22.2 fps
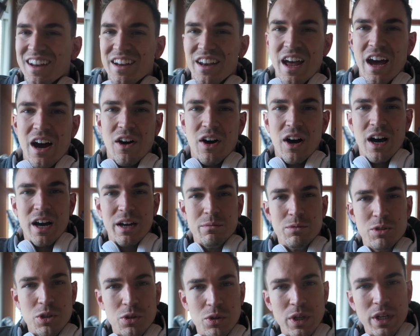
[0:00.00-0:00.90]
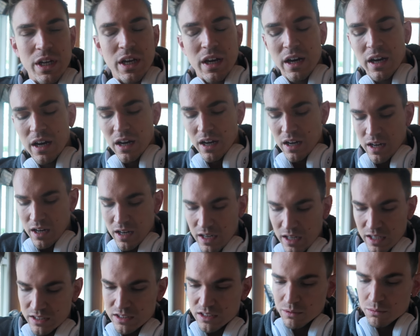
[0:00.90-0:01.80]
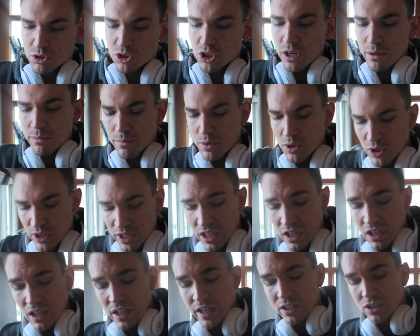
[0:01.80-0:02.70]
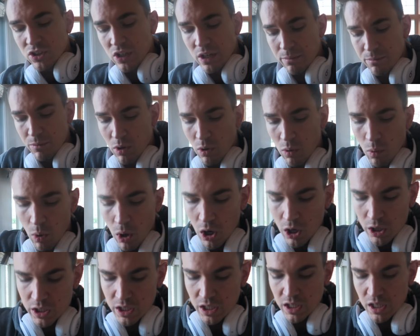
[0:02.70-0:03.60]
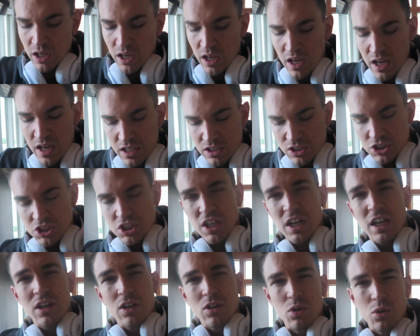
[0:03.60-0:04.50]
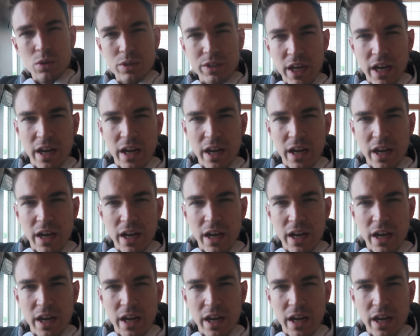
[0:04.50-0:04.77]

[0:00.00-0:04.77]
Now I'm doing some treadmill, incline treadmill walking, just to kind of cool